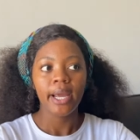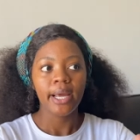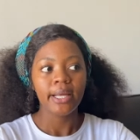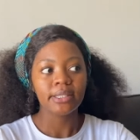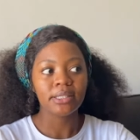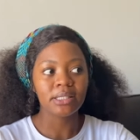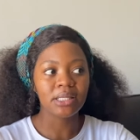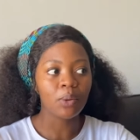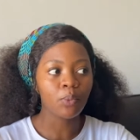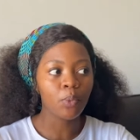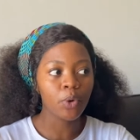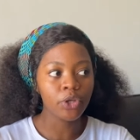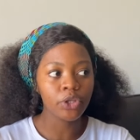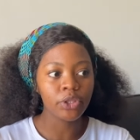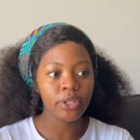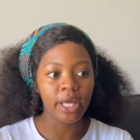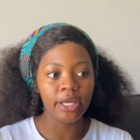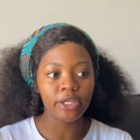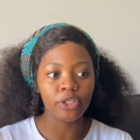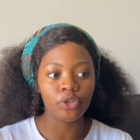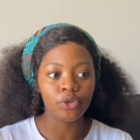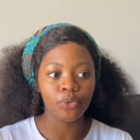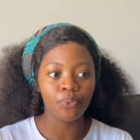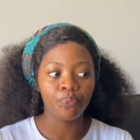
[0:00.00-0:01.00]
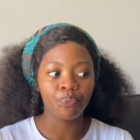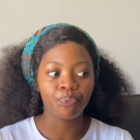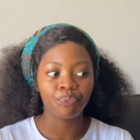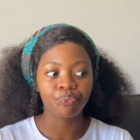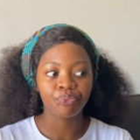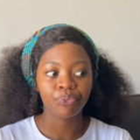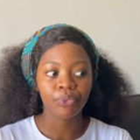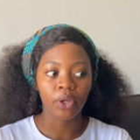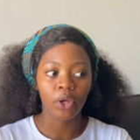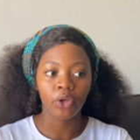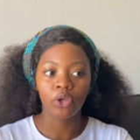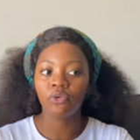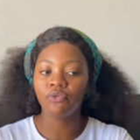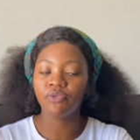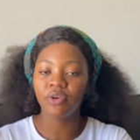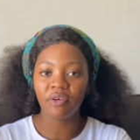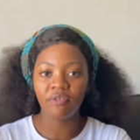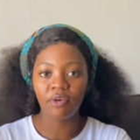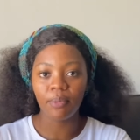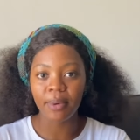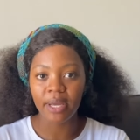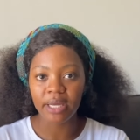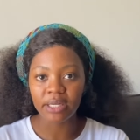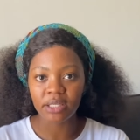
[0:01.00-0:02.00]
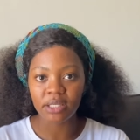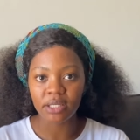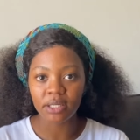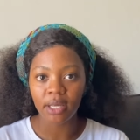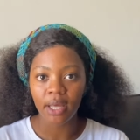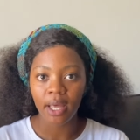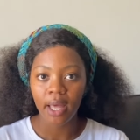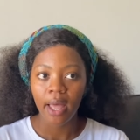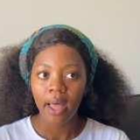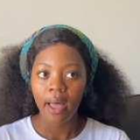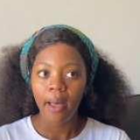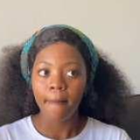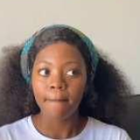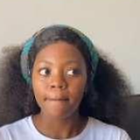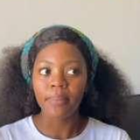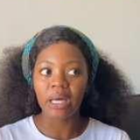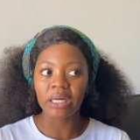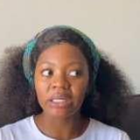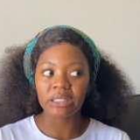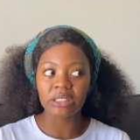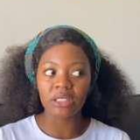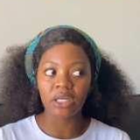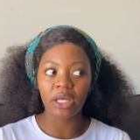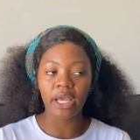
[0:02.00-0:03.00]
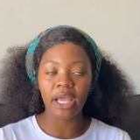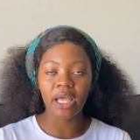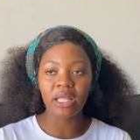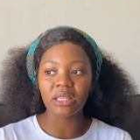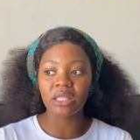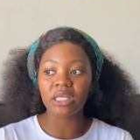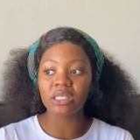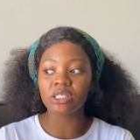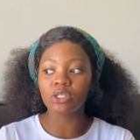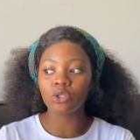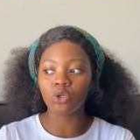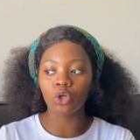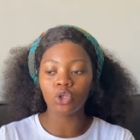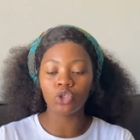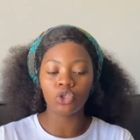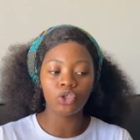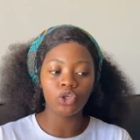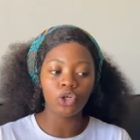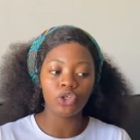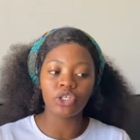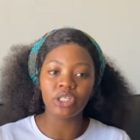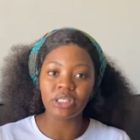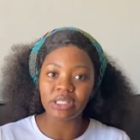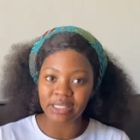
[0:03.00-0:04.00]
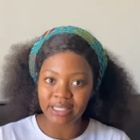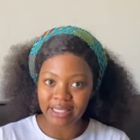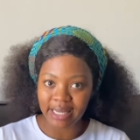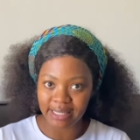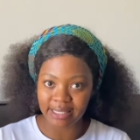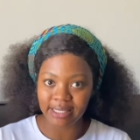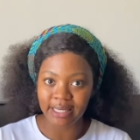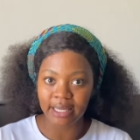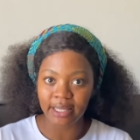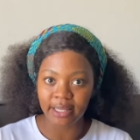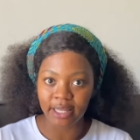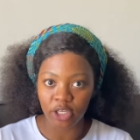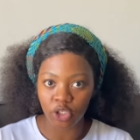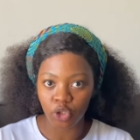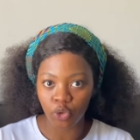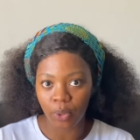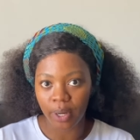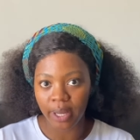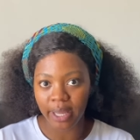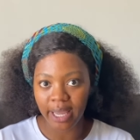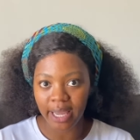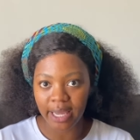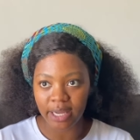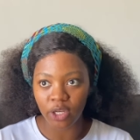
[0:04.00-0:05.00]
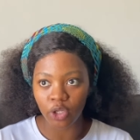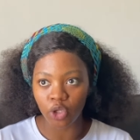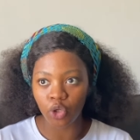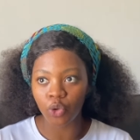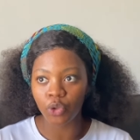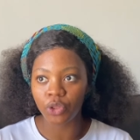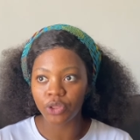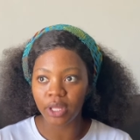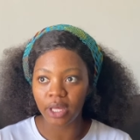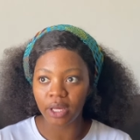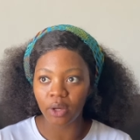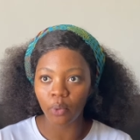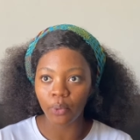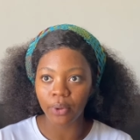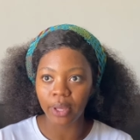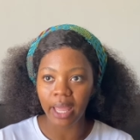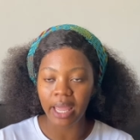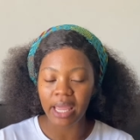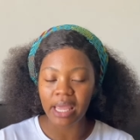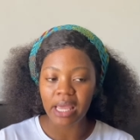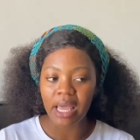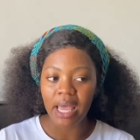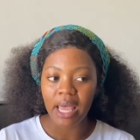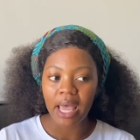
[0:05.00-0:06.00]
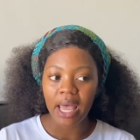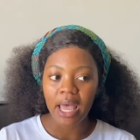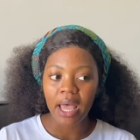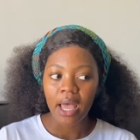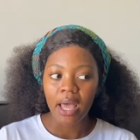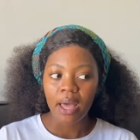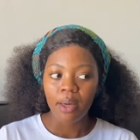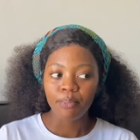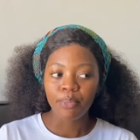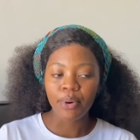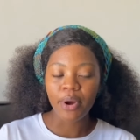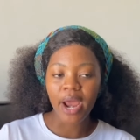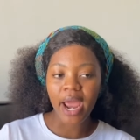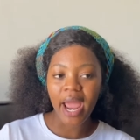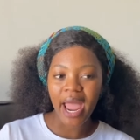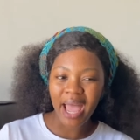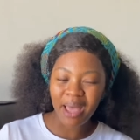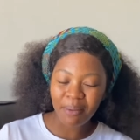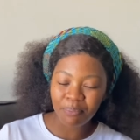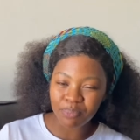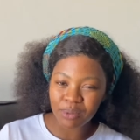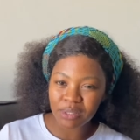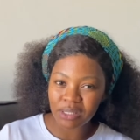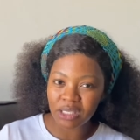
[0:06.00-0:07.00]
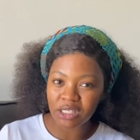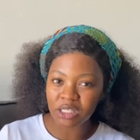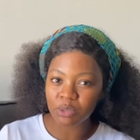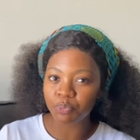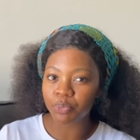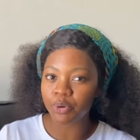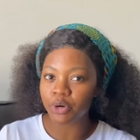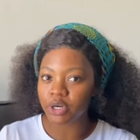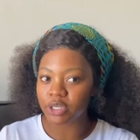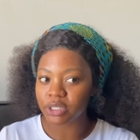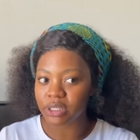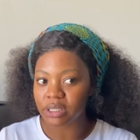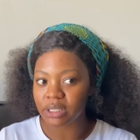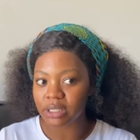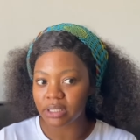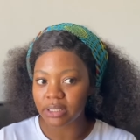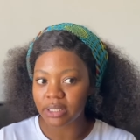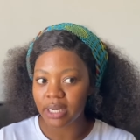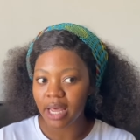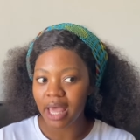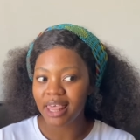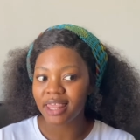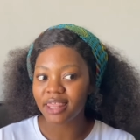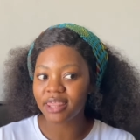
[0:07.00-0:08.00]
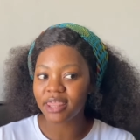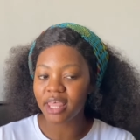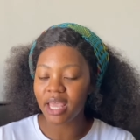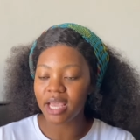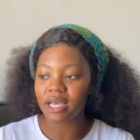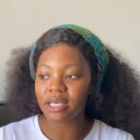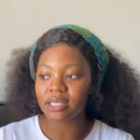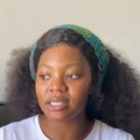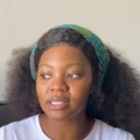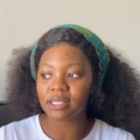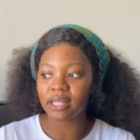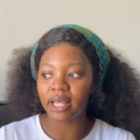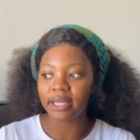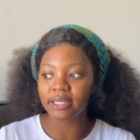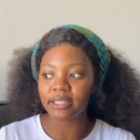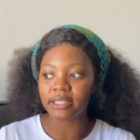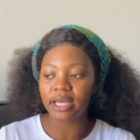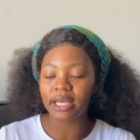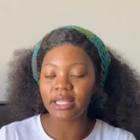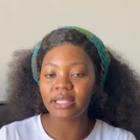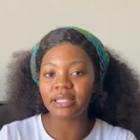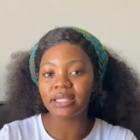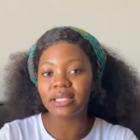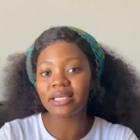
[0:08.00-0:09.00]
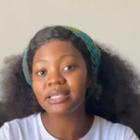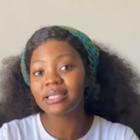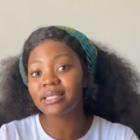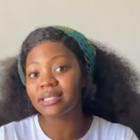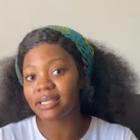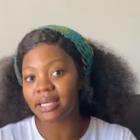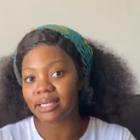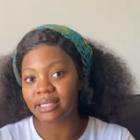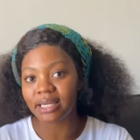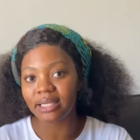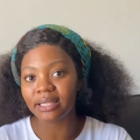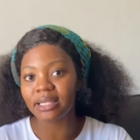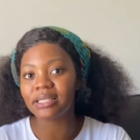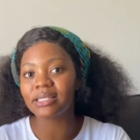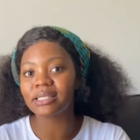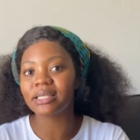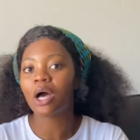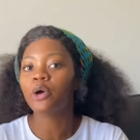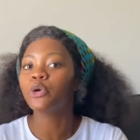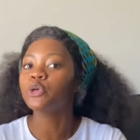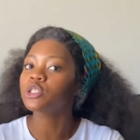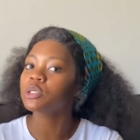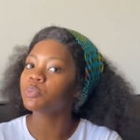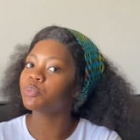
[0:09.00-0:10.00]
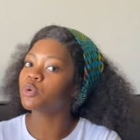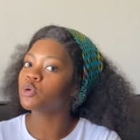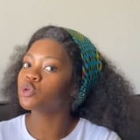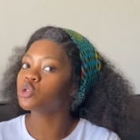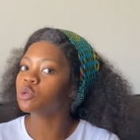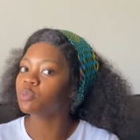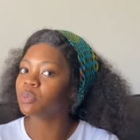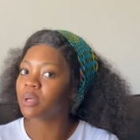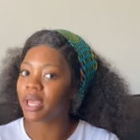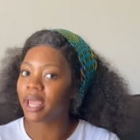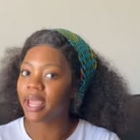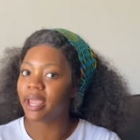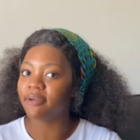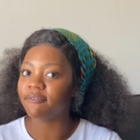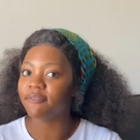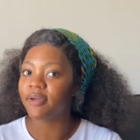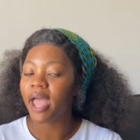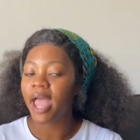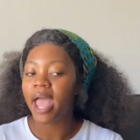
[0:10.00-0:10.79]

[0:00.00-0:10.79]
Someone that you've never met, but in the certain setting that you are in, you think, okay, perhaps this person thinks that in this setting, this is how you're supposed to behave.